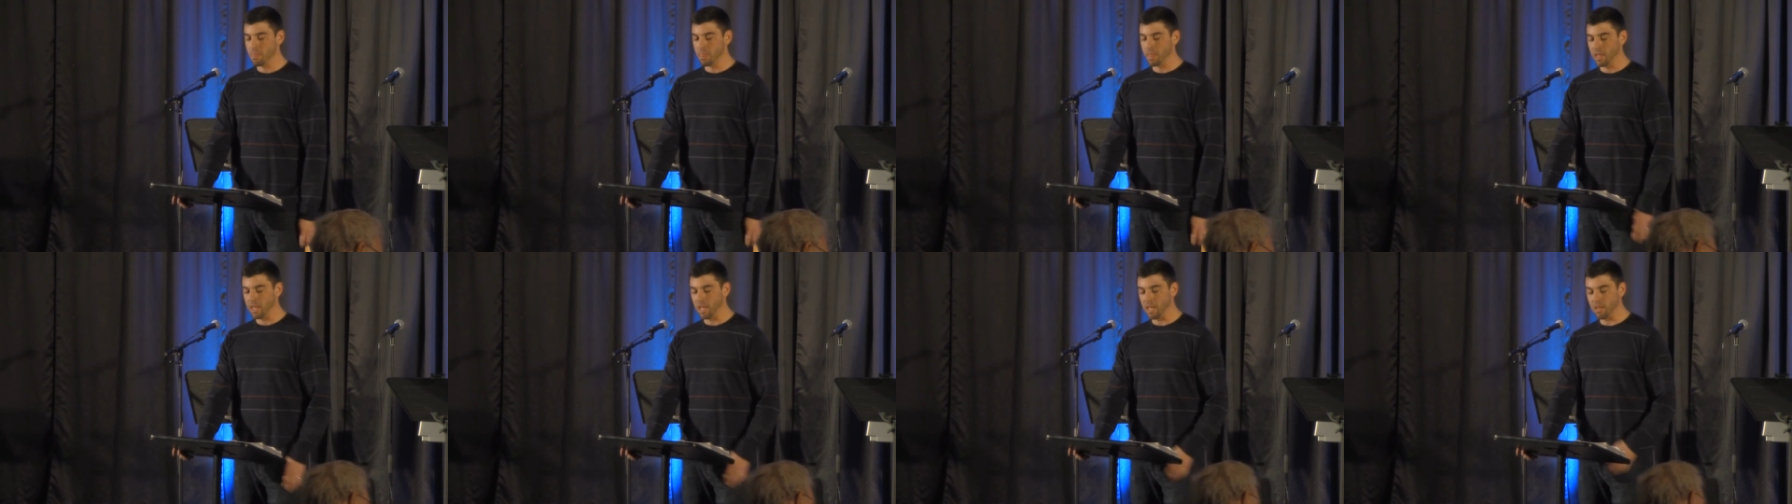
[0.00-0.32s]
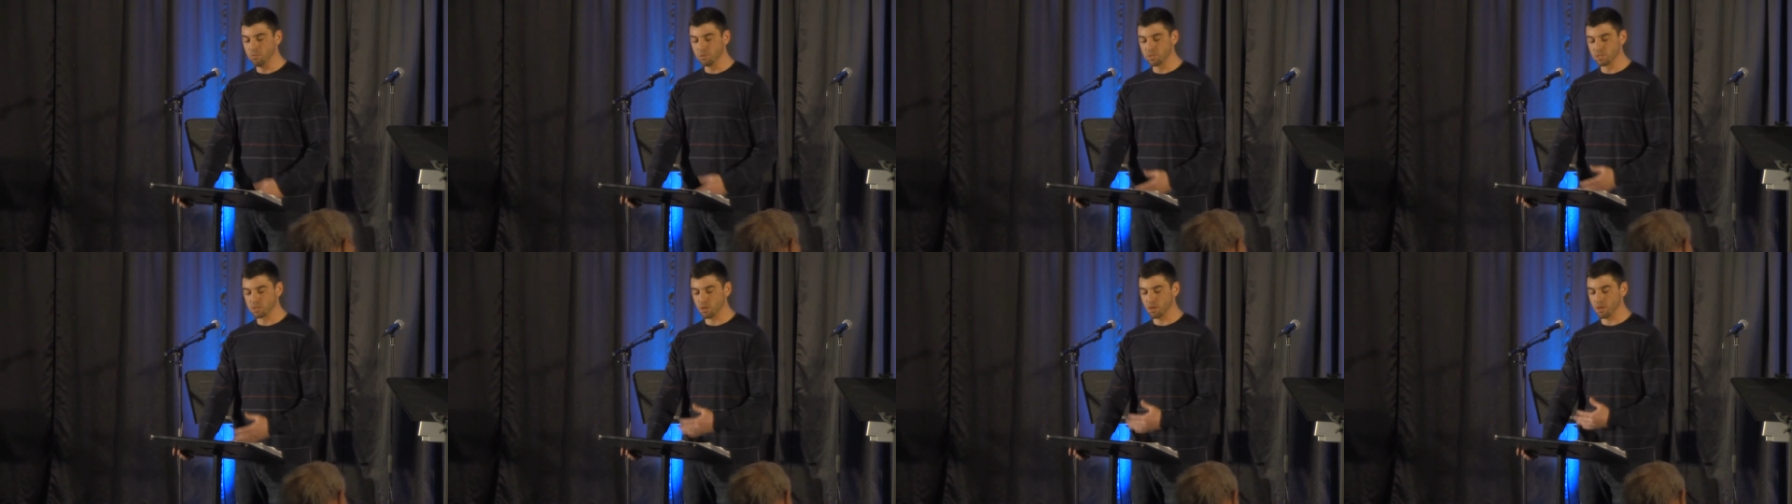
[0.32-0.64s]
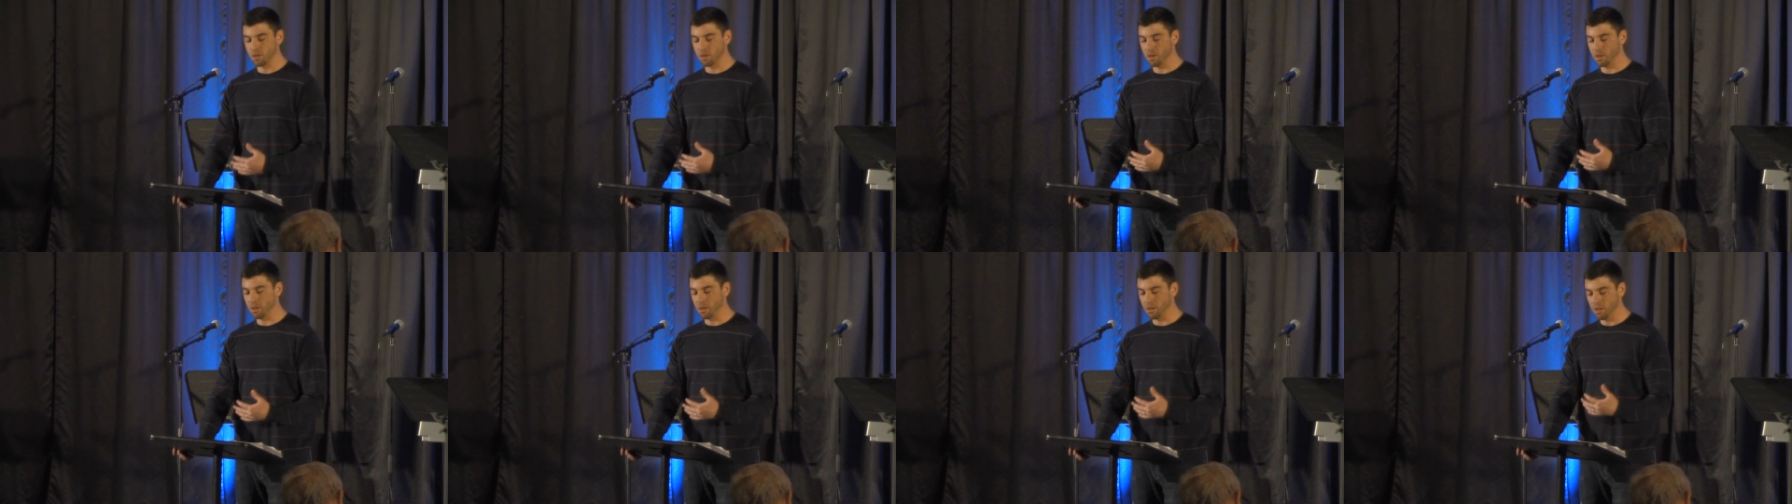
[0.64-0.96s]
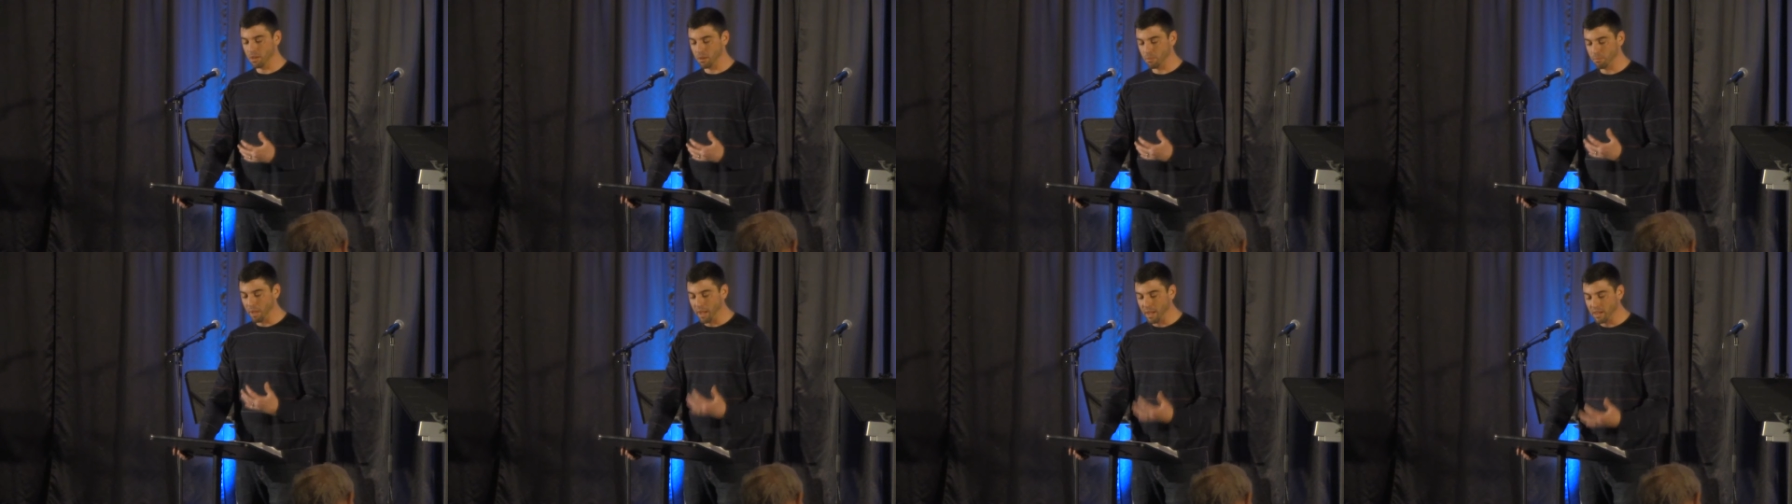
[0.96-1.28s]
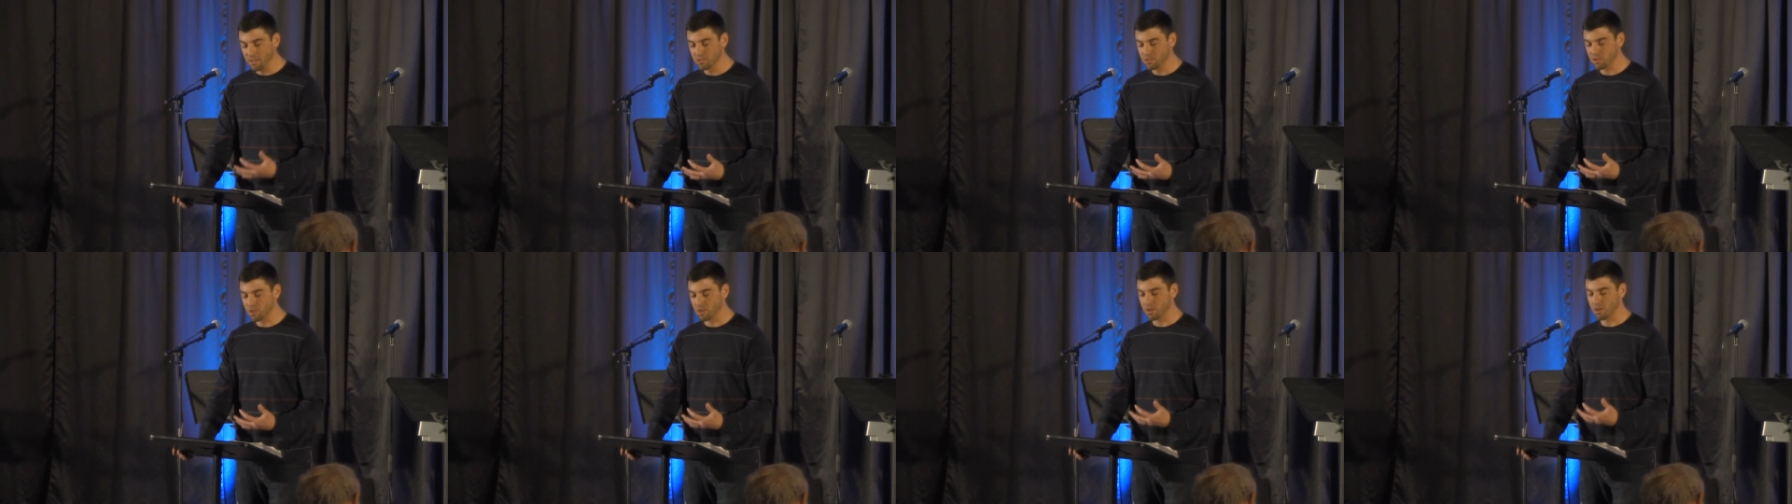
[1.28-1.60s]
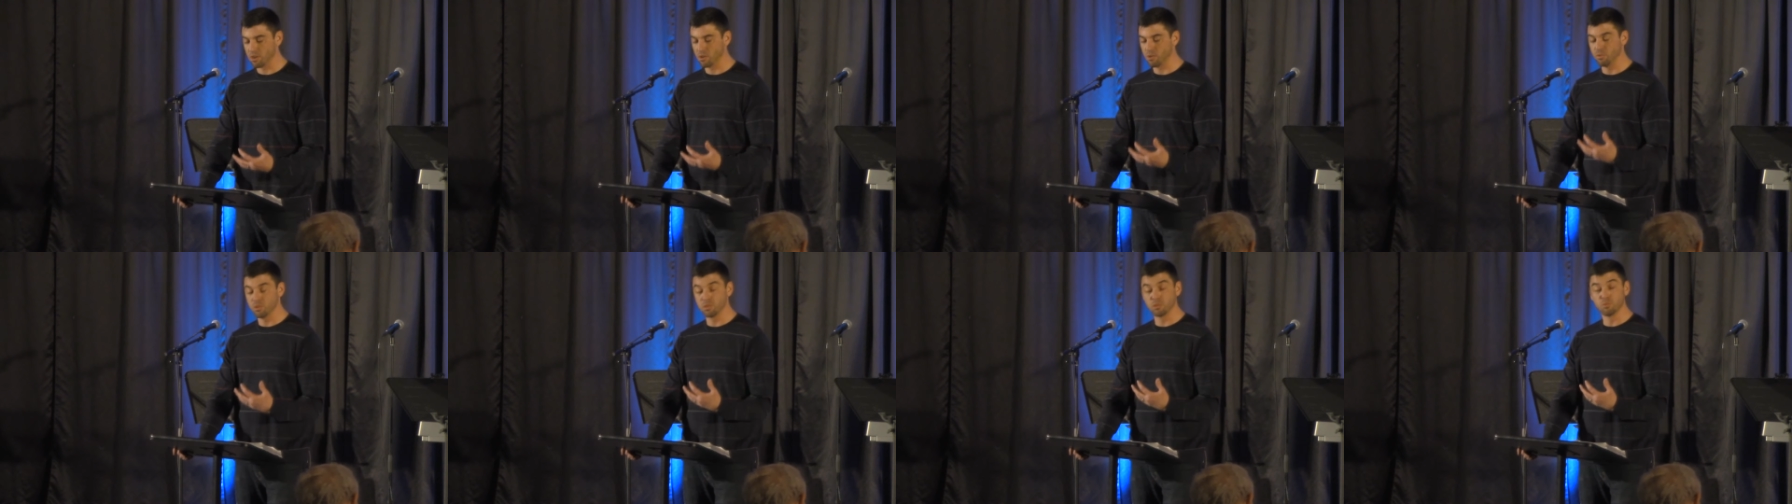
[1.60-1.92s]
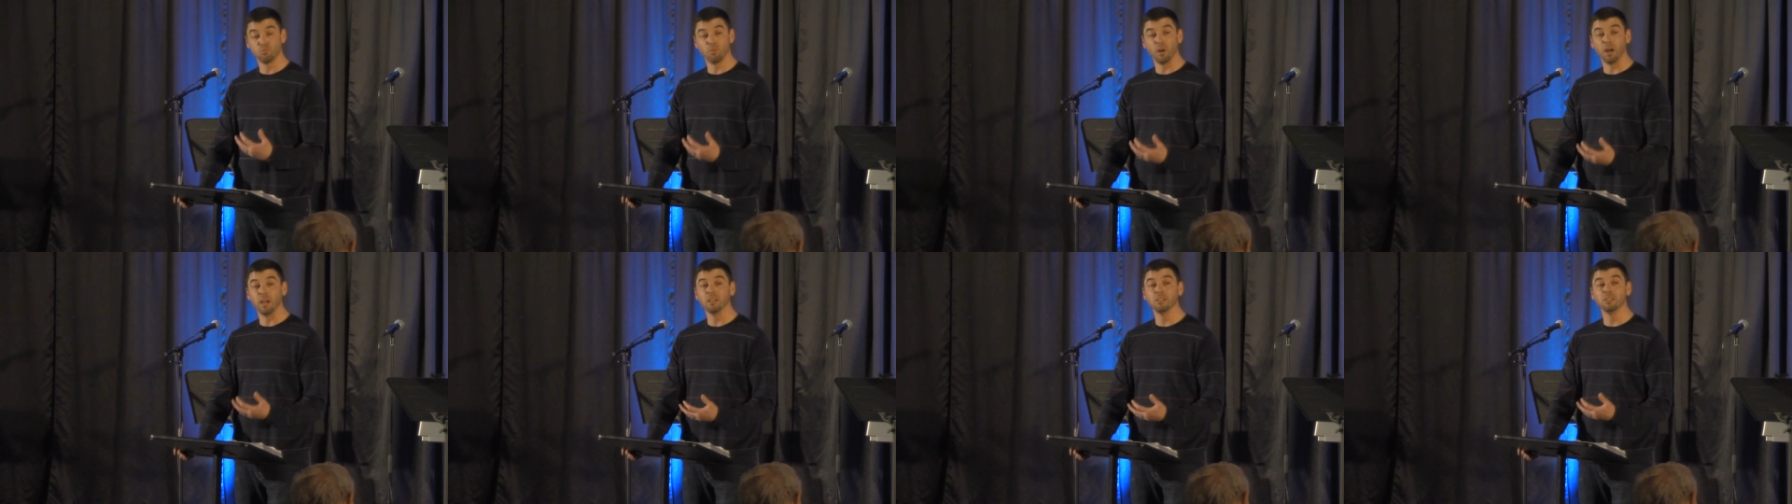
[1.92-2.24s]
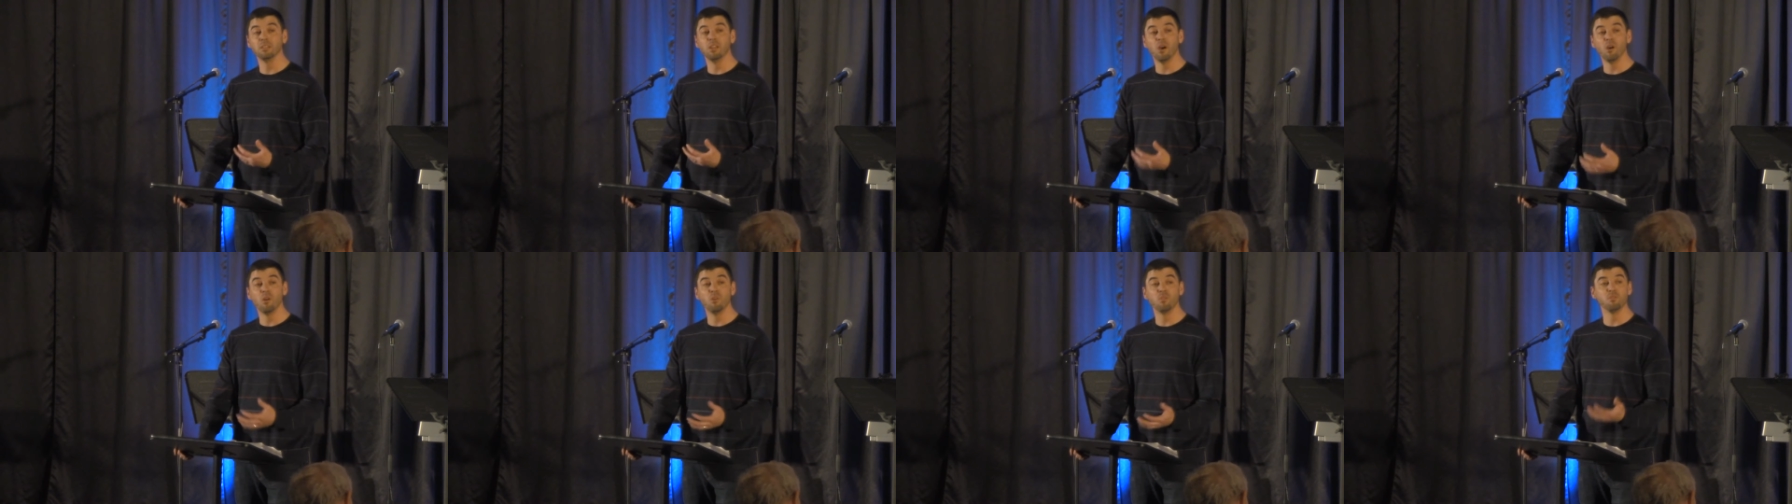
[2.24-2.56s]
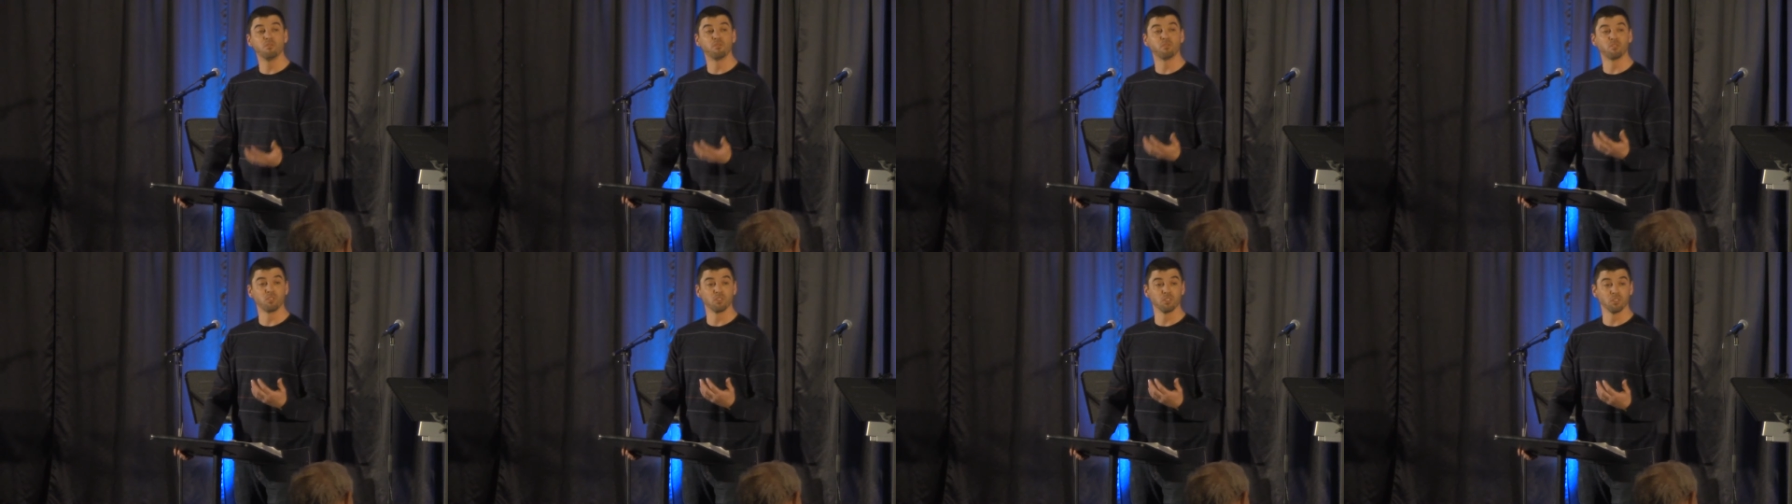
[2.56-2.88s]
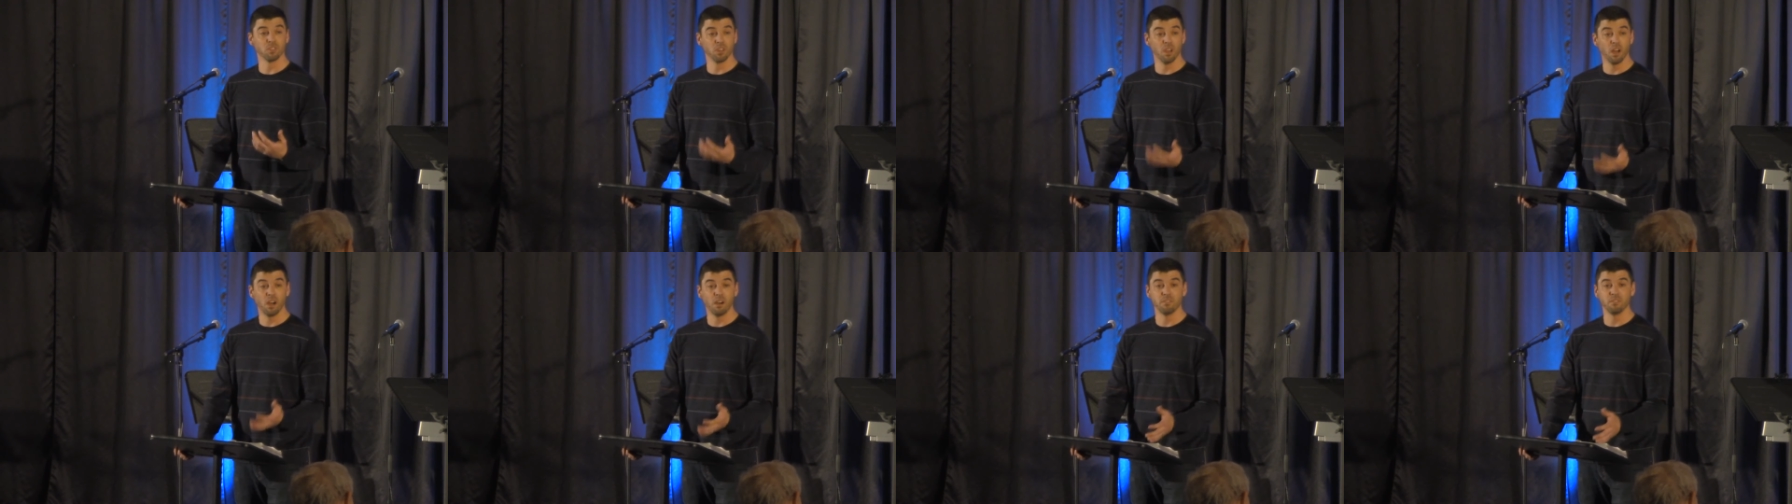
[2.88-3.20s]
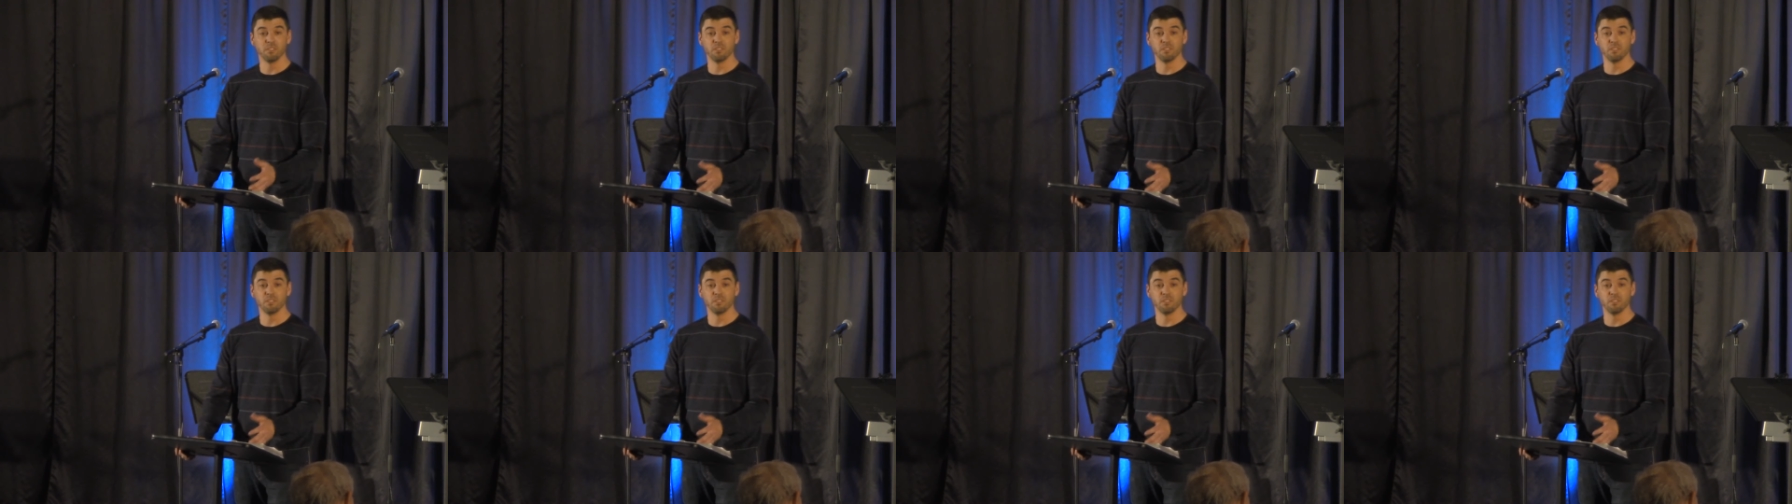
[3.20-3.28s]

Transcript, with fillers: He was a, a pastor who was well known for love.